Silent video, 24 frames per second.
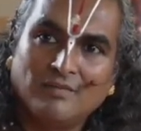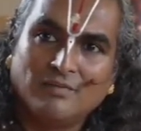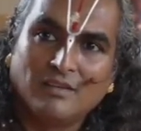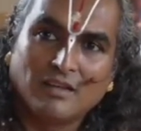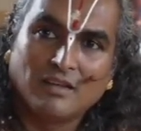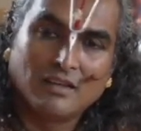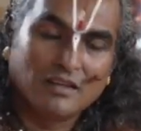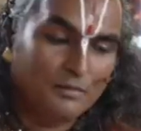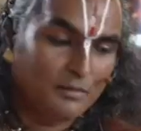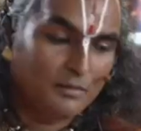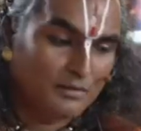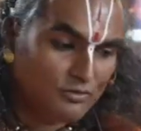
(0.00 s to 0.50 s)

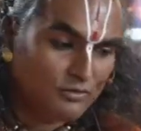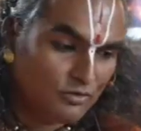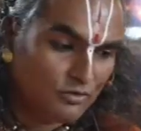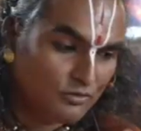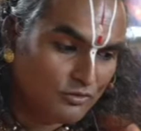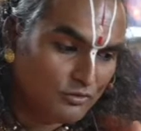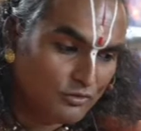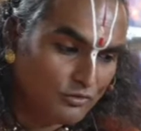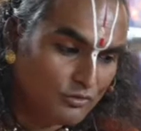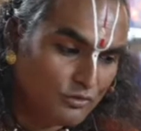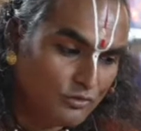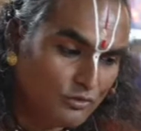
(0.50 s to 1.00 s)
It's about just
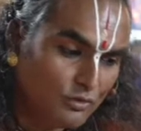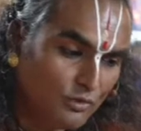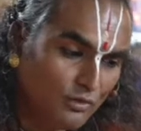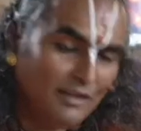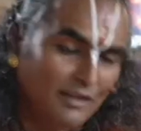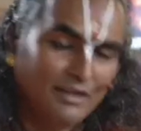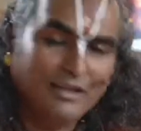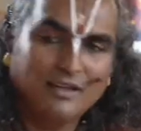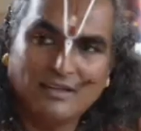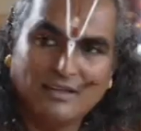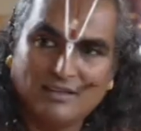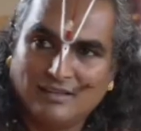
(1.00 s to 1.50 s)

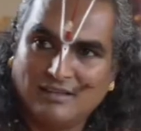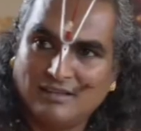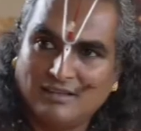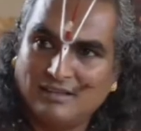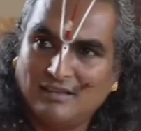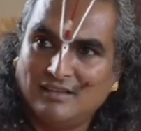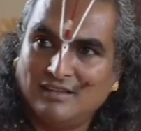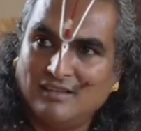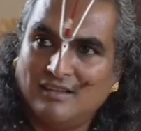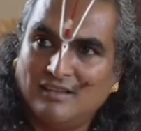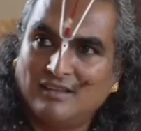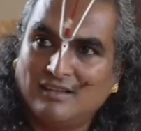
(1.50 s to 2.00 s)
doing it.
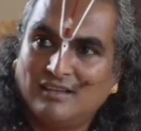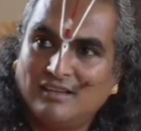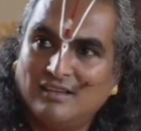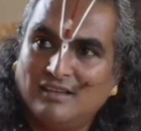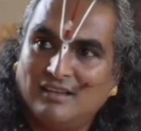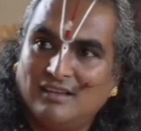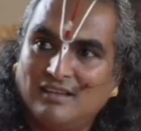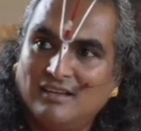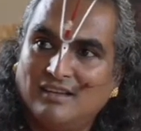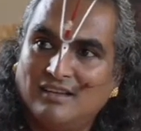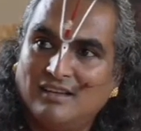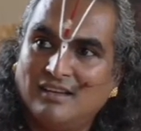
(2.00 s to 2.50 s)

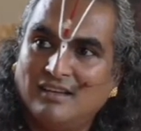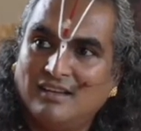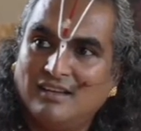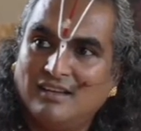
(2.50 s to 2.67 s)
Yeah.